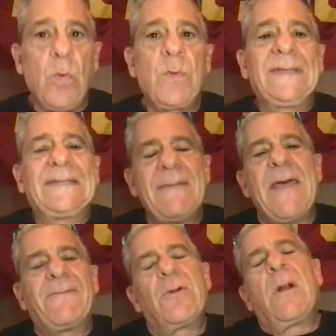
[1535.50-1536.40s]
We save
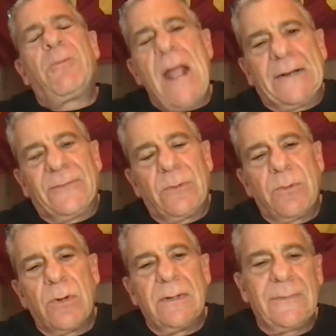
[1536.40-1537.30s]
that for our practice
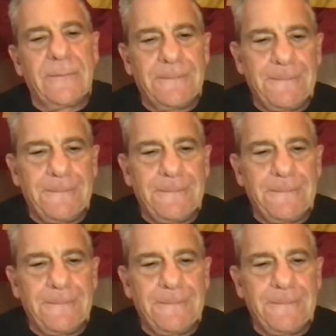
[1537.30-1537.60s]
reports.